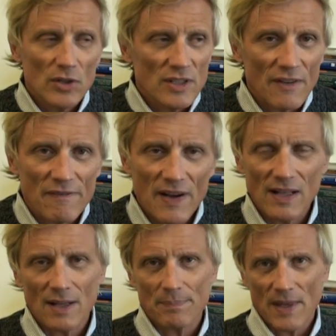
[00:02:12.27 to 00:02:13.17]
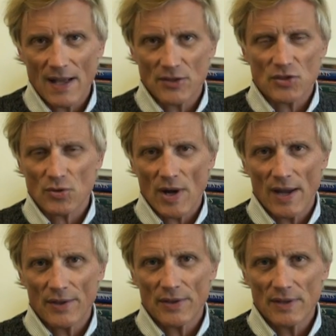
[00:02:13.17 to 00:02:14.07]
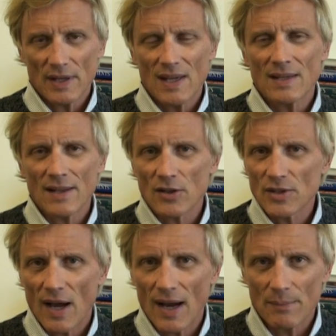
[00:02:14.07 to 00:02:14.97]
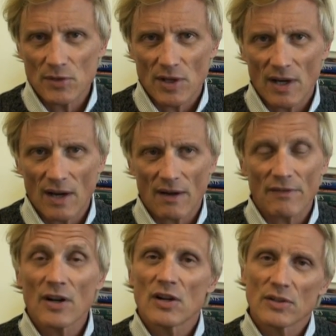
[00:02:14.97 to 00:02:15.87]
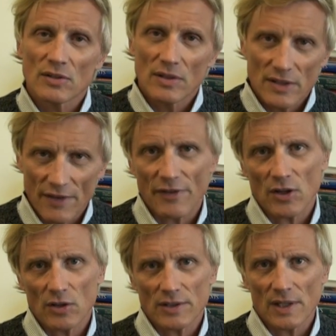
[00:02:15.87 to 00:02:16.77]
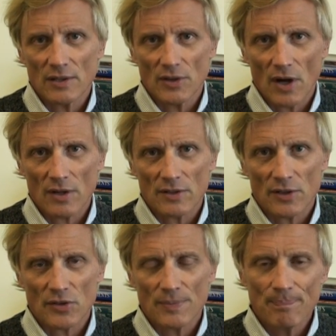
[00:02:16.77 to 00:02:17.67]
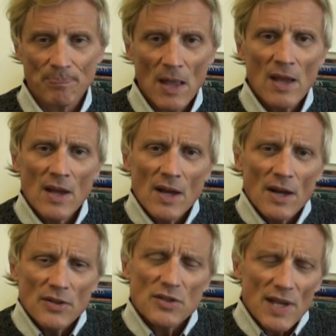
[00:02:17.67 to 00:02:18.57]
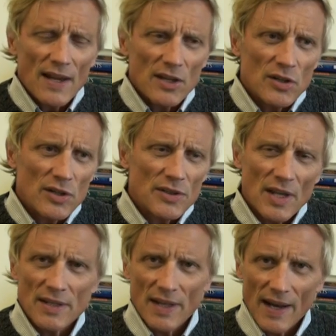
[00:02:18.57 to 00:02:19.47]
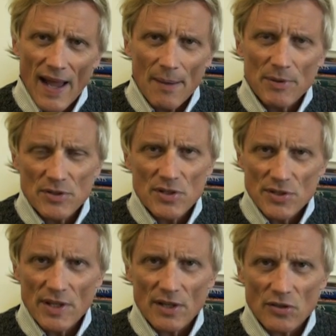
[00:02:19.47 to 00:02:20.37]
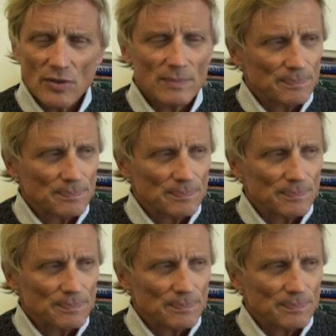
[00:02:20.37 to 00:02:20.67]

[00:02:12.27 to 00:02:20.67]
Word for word: develop that strength in their times of difficulty and darkness. The second good thing that happens is this